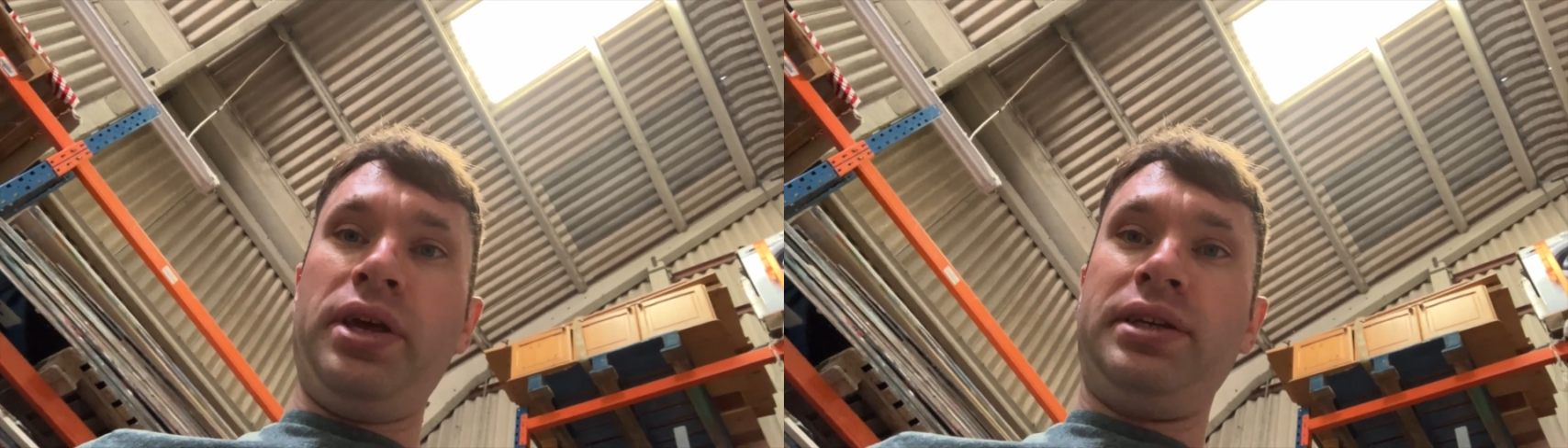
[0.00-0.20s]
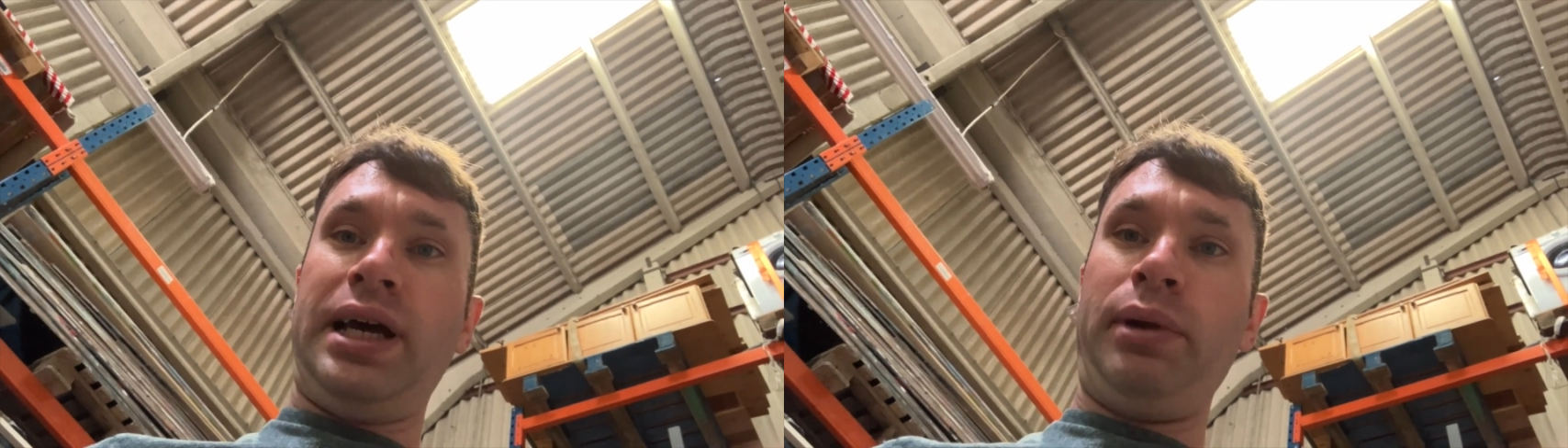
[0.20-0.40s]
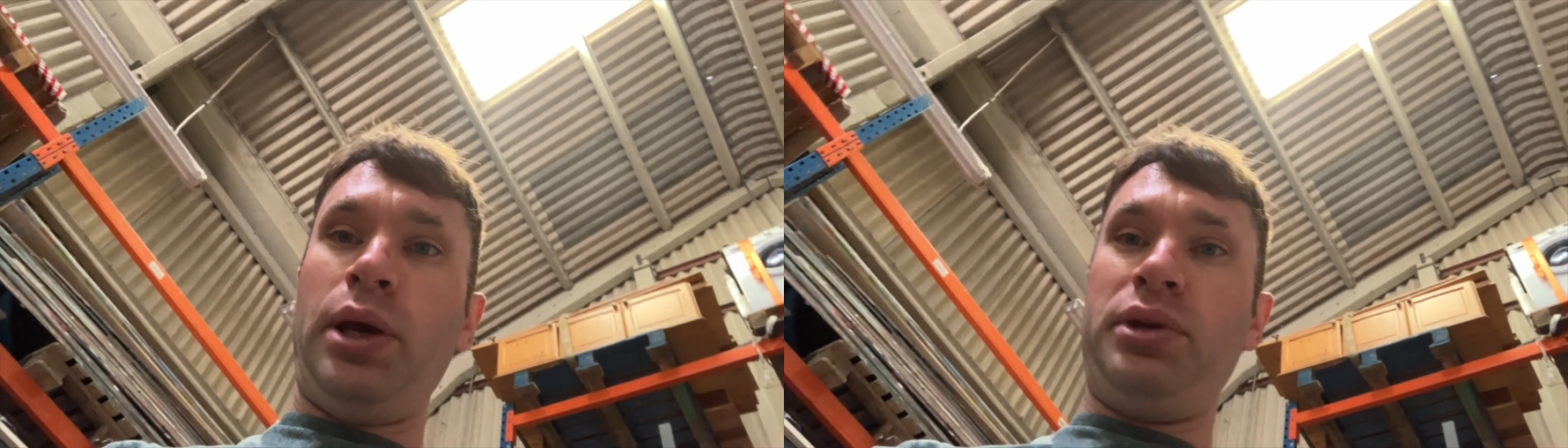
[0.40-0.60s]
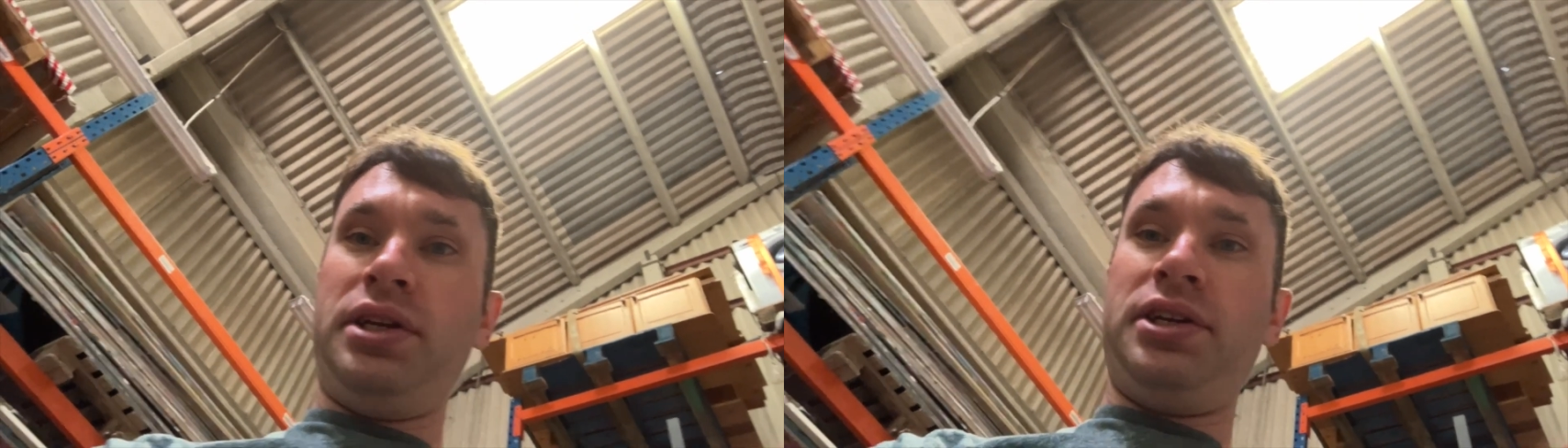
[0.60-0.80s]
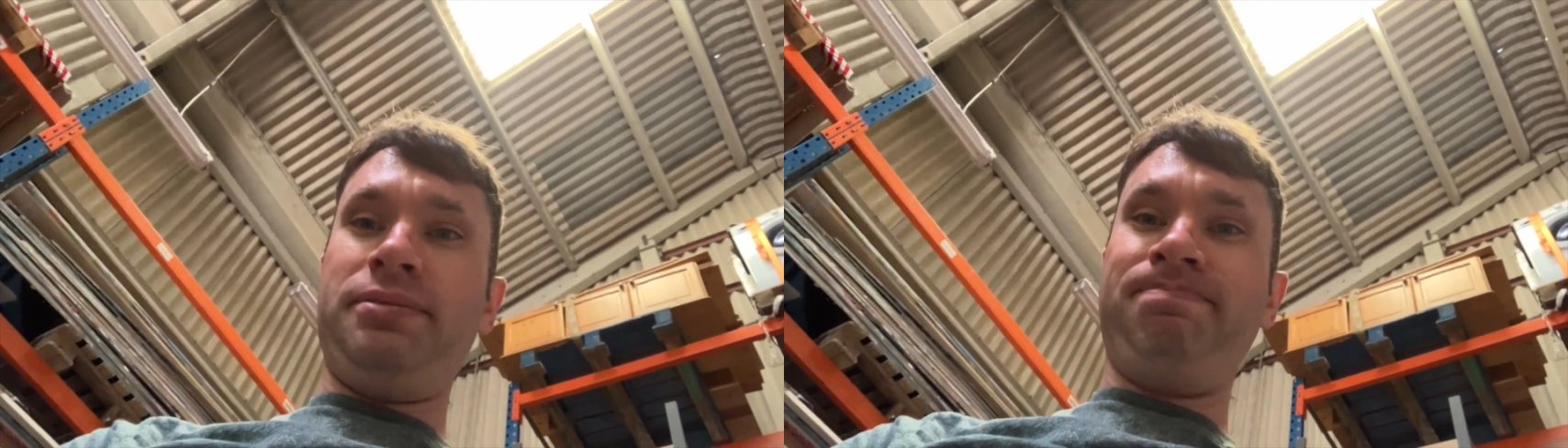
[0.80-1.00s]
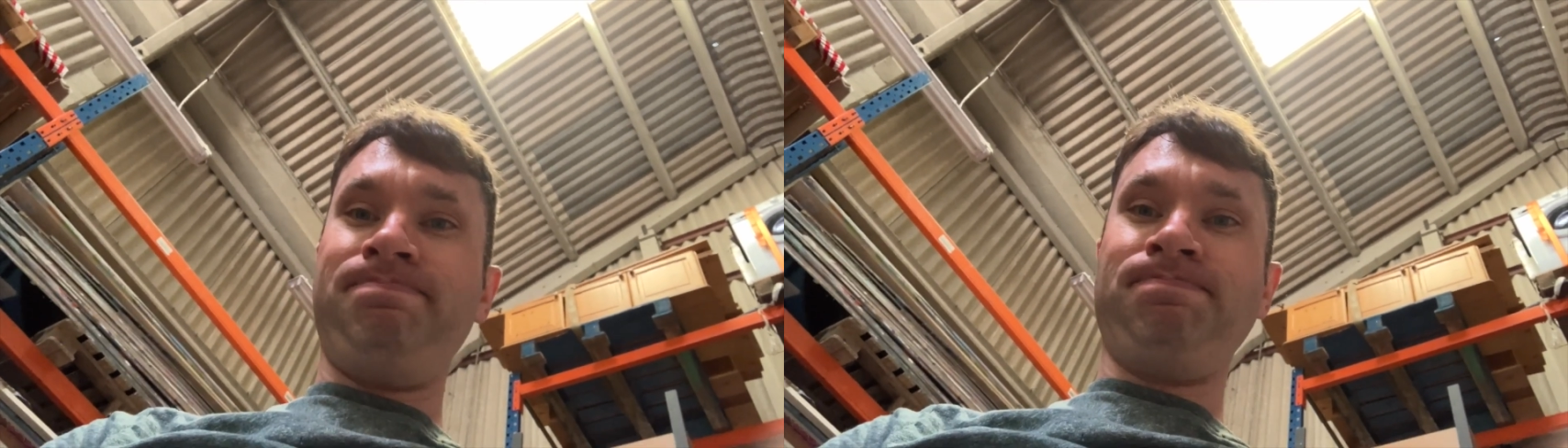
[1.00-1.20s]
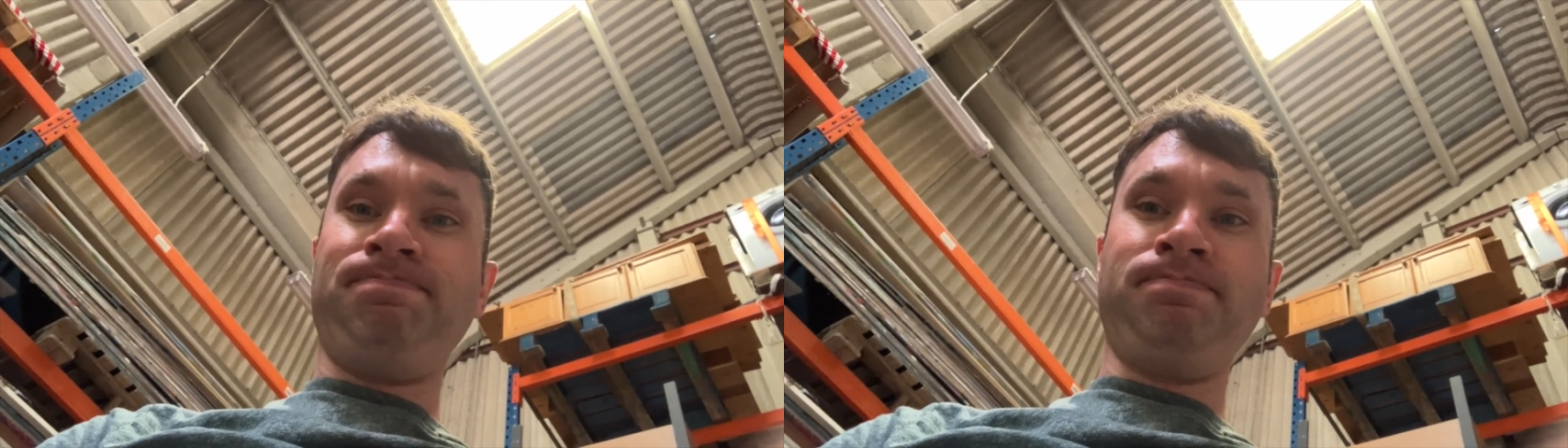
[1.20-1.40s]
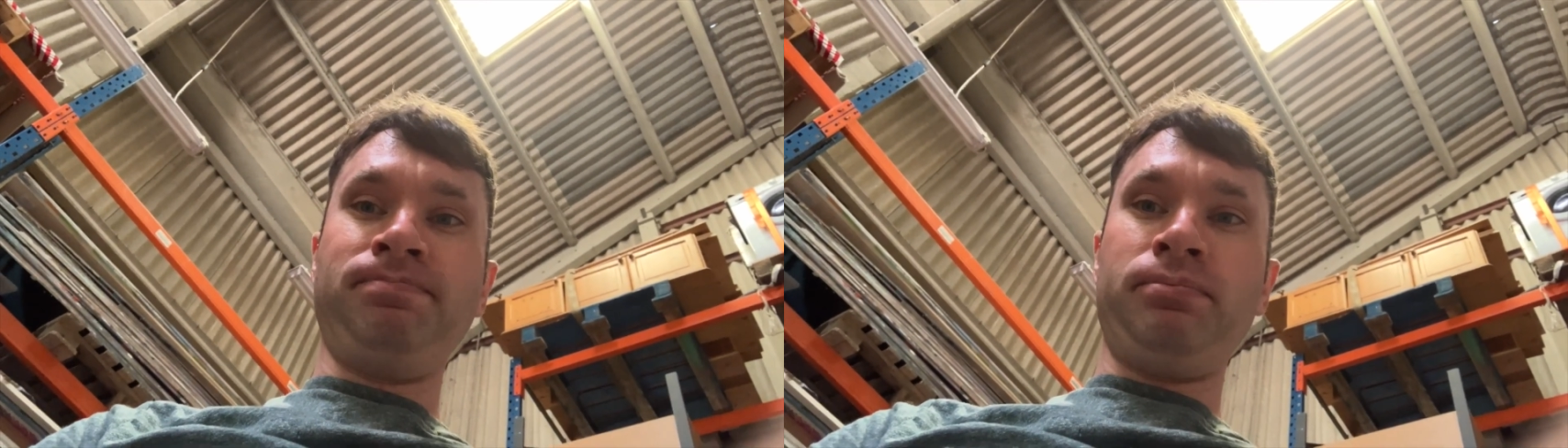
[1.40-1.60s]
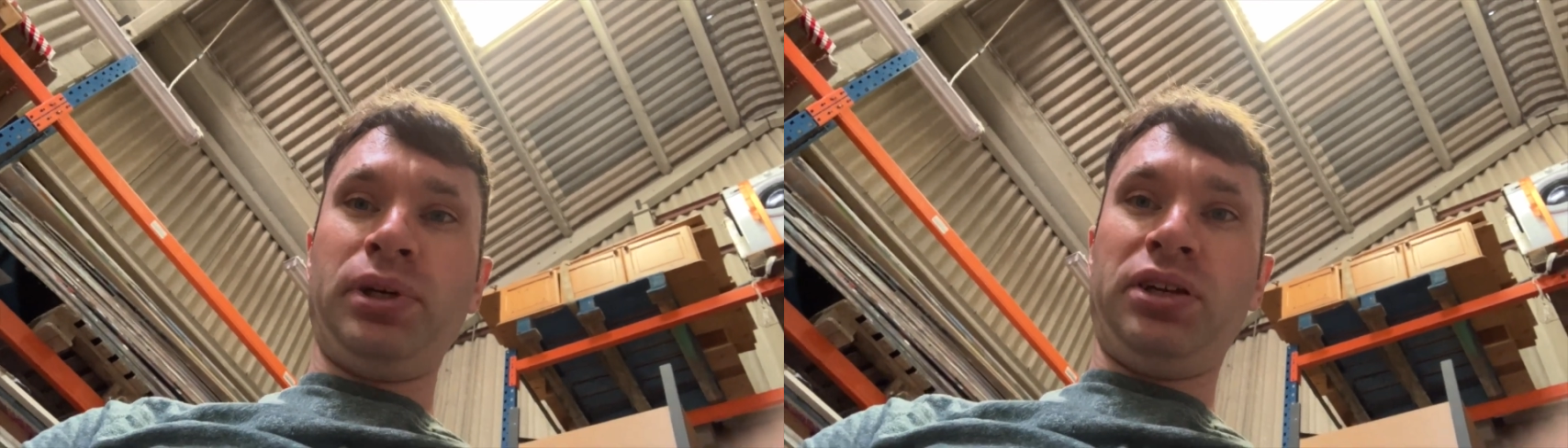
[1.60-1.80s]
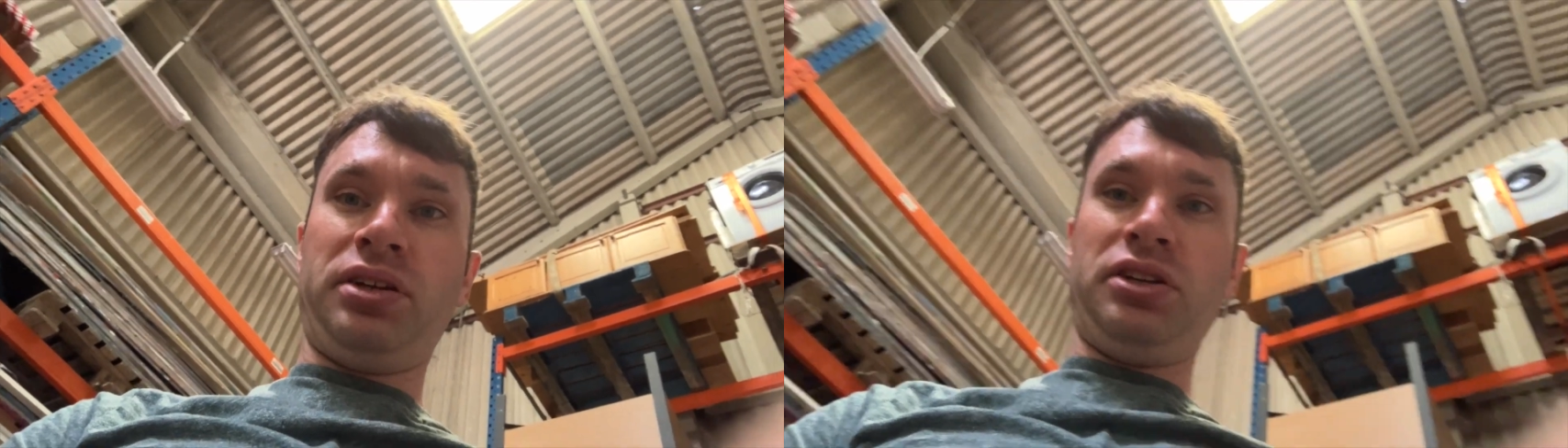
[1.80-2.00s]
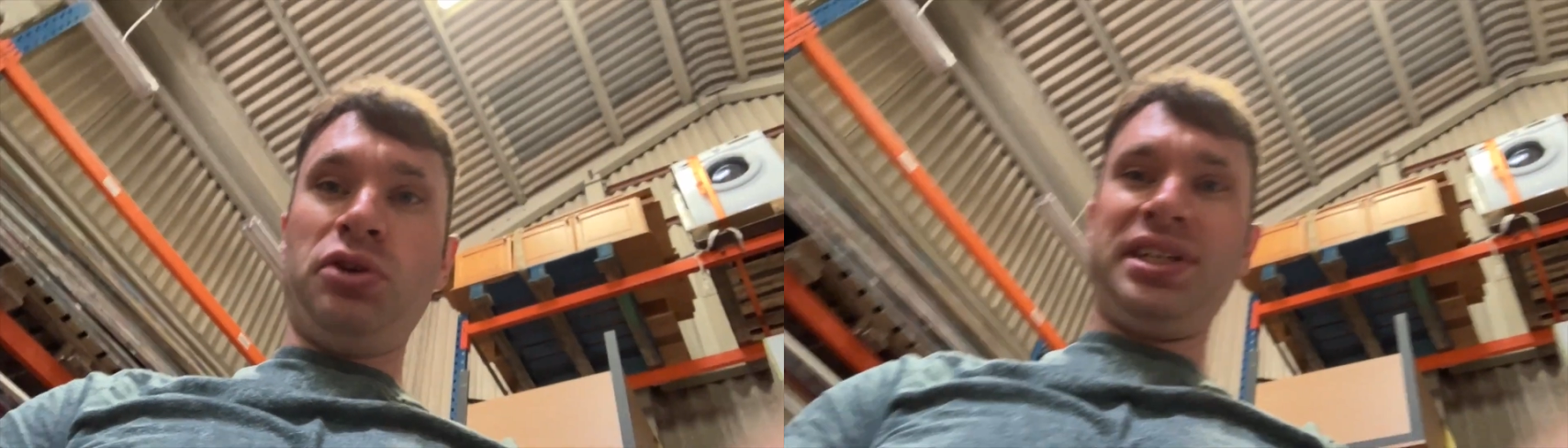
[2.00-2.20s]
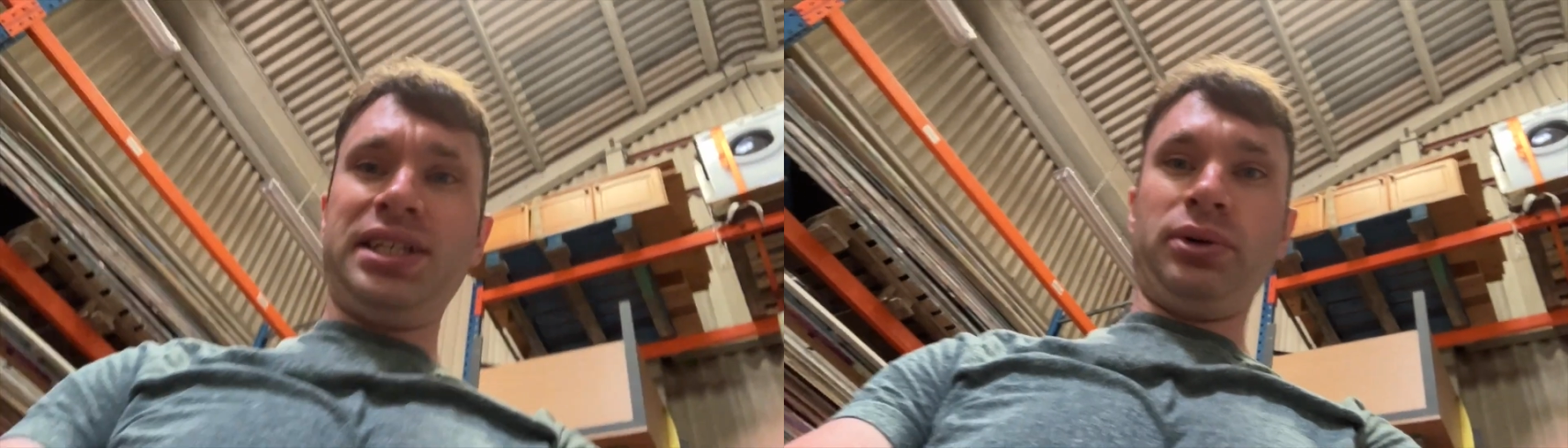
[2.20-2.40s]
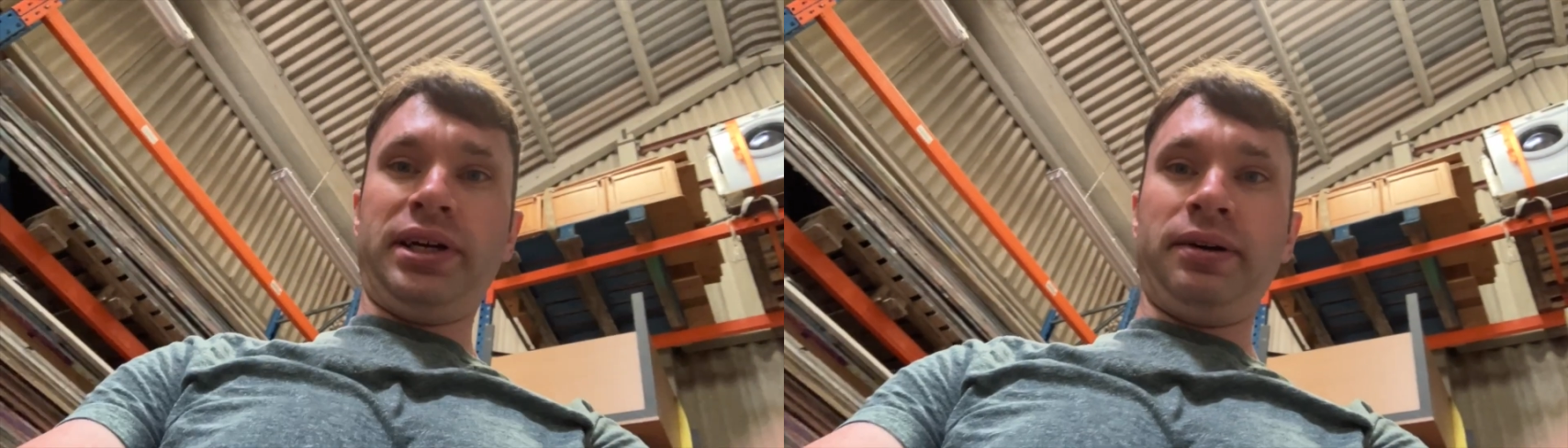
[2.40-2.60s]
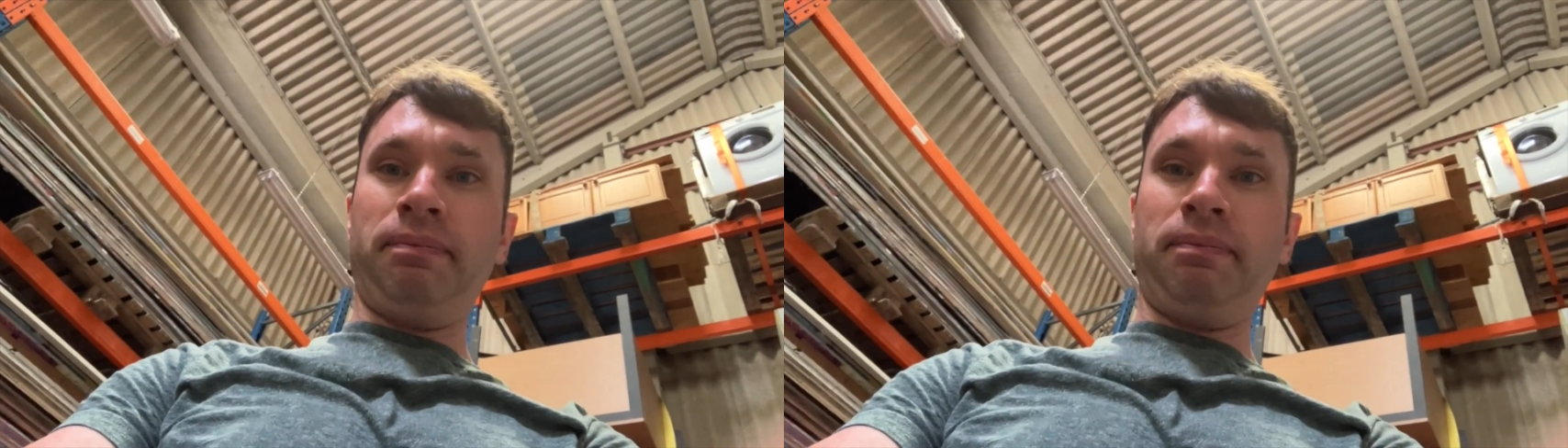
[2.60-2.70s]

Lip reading: downloaded because there's no signal here.